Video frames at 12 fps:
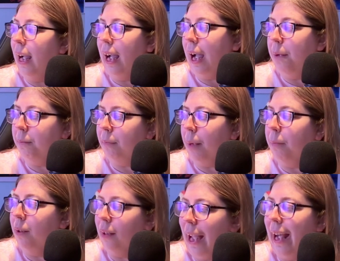I'm
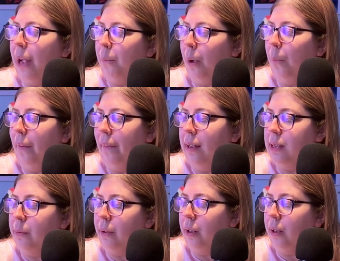glad I went with this
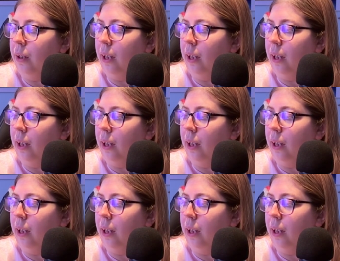one.